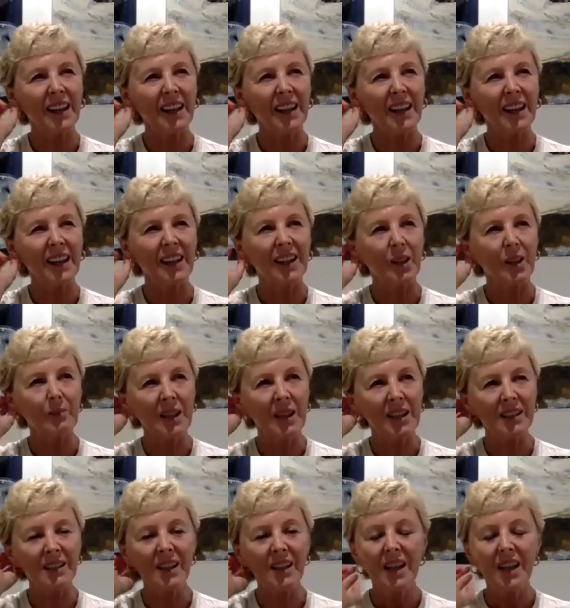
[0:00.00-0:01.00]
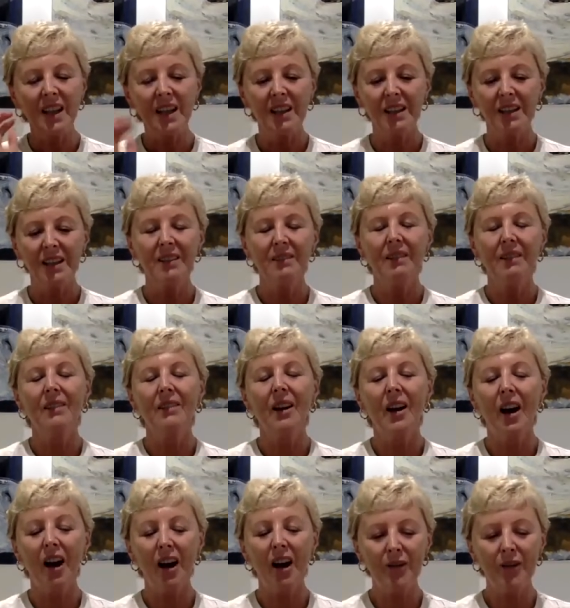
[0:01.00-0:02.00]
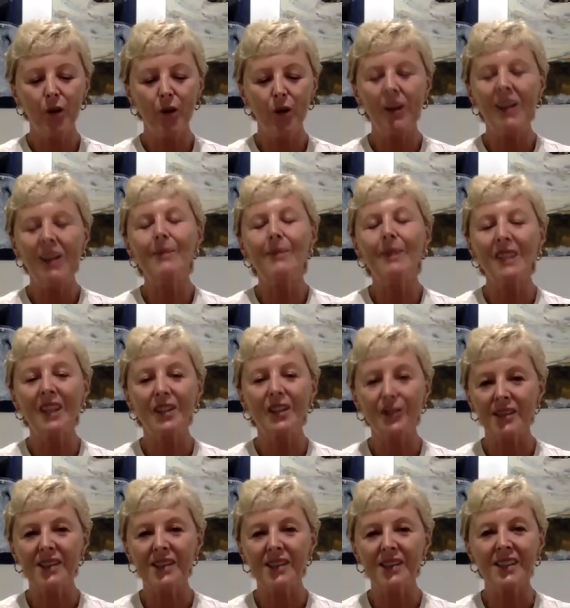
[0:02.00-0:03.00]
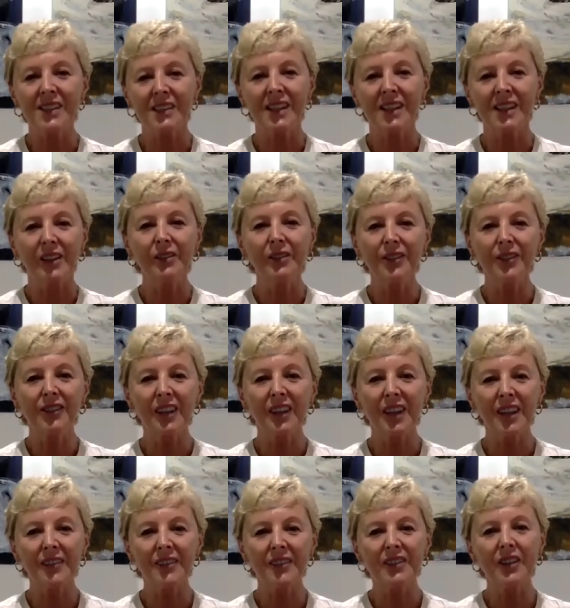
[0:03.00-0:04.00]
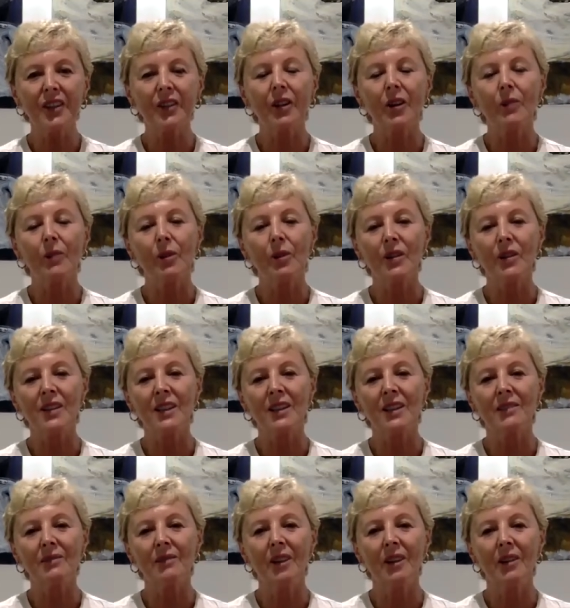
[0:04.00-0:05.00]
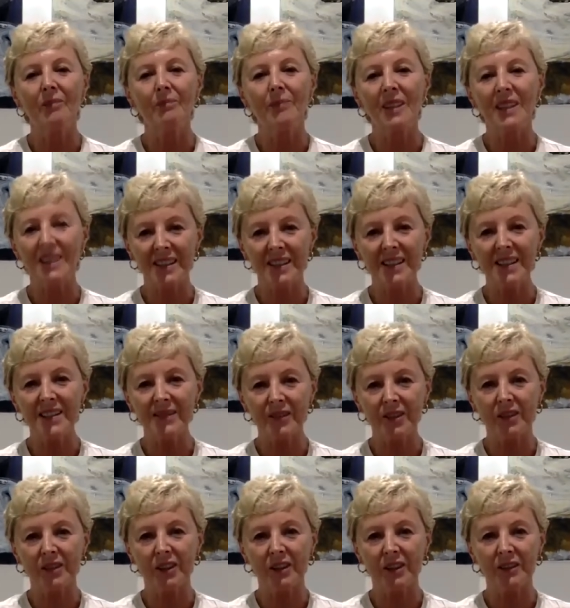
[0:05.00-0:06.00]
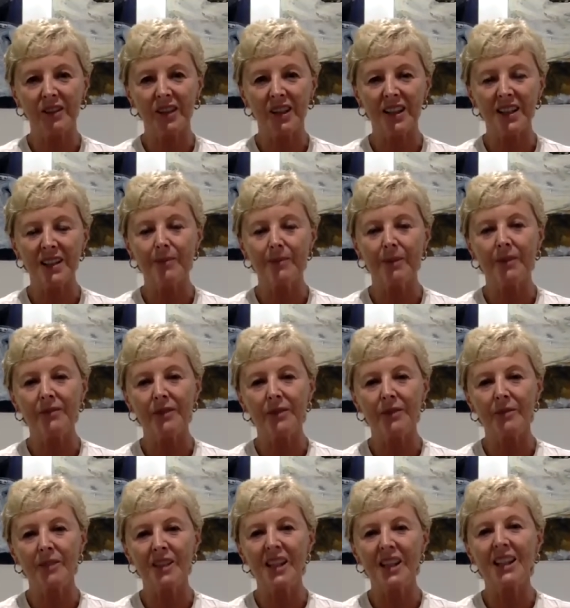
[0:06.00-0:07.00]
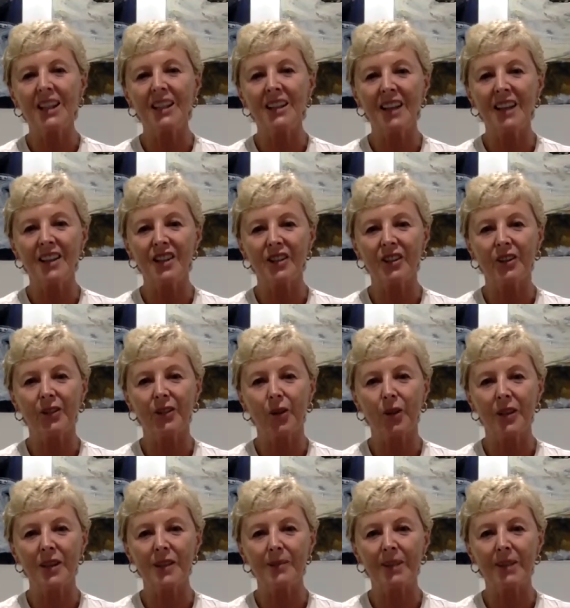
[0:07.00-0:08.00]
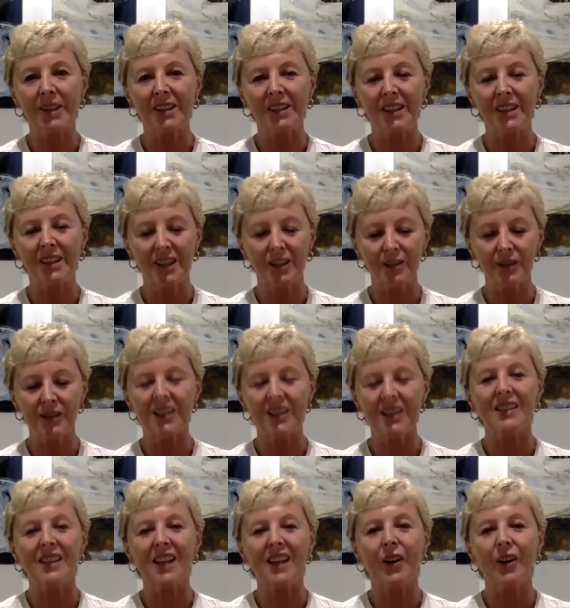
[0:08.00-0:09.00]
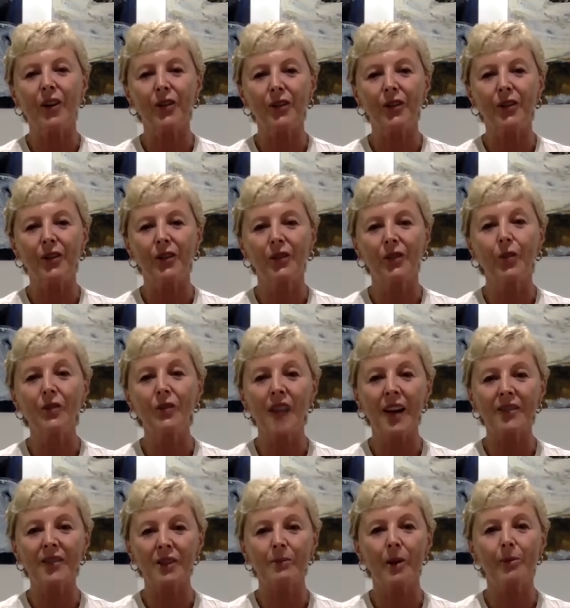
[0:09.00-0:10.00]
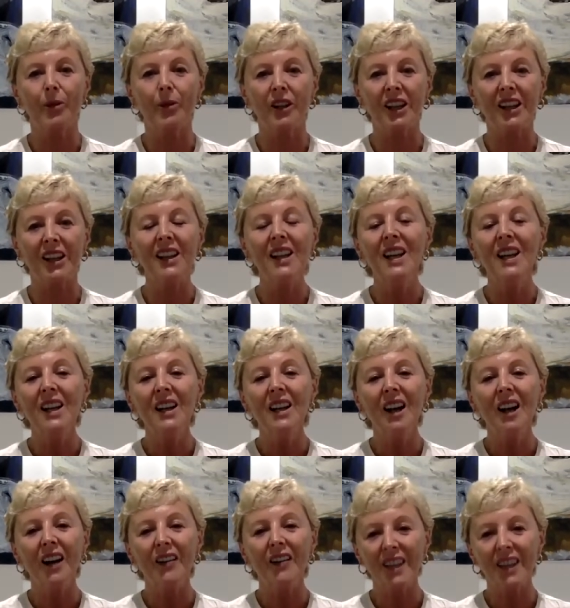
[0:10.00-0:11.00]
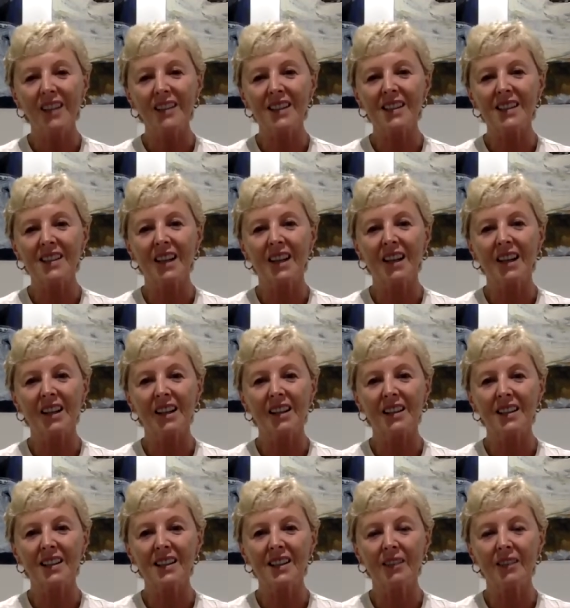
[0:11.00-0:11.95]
I mean, I've always been interested in health, even though I worked in business for a lot of years. But from a teenager, I've always been interested in health and looked after my body. I've exercised.